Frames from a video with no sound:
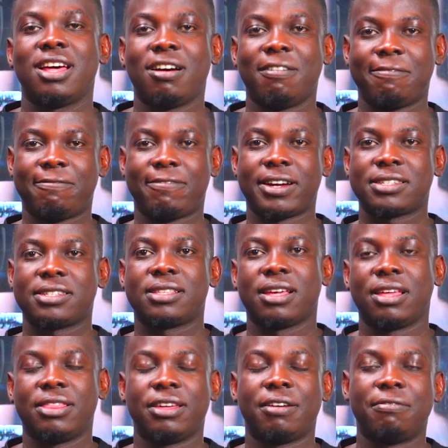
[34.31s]
First,
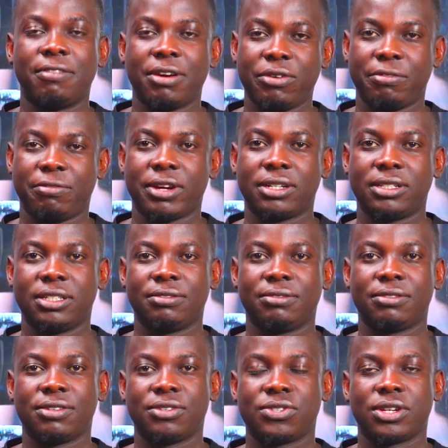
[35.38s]
they're very effective.
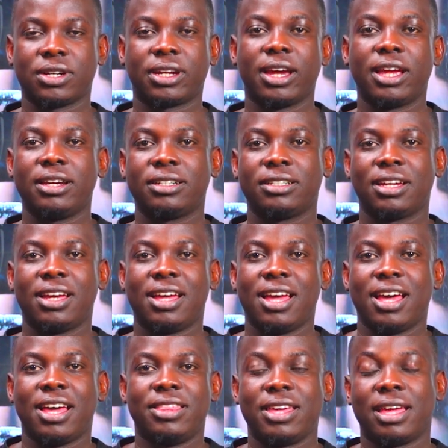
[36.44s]
Second,
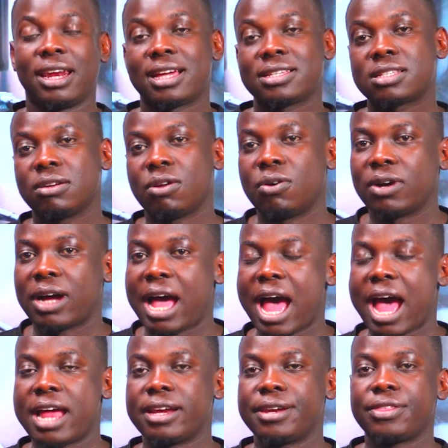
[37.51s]
they last long,
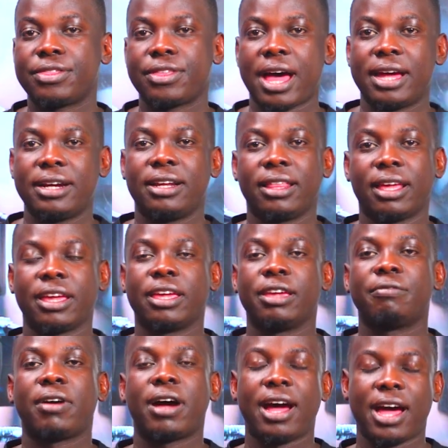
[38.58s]
and third, they
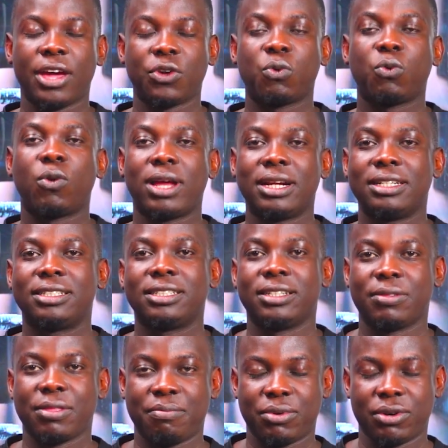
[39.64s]
give high
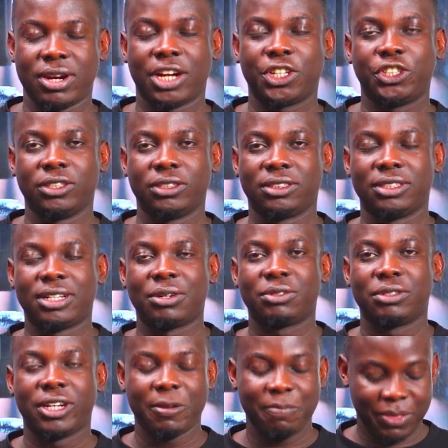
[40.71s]
quality productions. Now
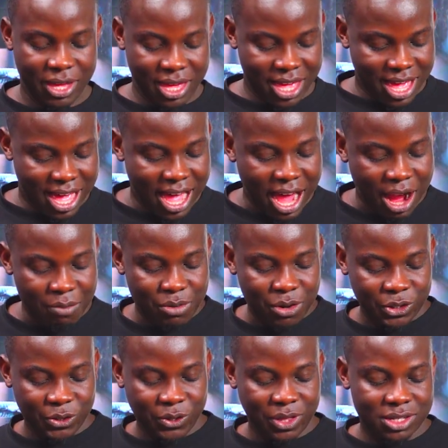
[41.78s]
today I
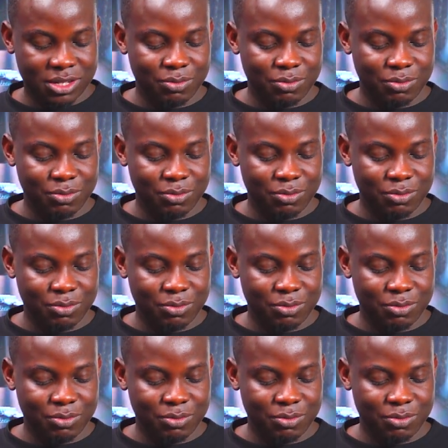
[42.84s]
brought you this